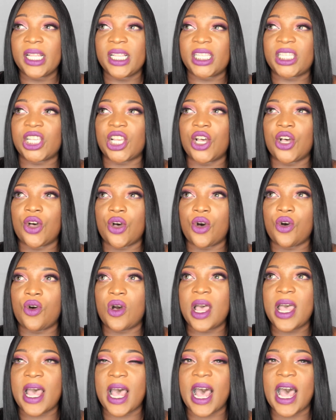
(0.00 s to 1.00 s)

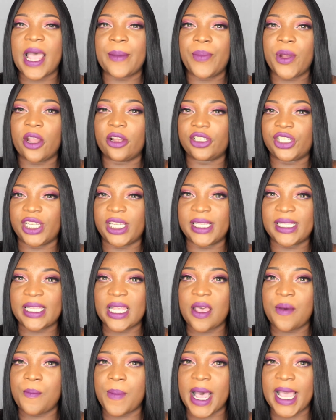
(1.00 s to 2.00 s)
So I
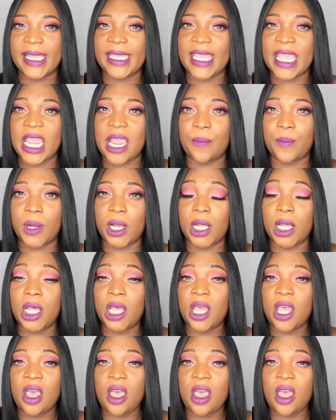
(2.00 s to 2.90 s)
purchased my camera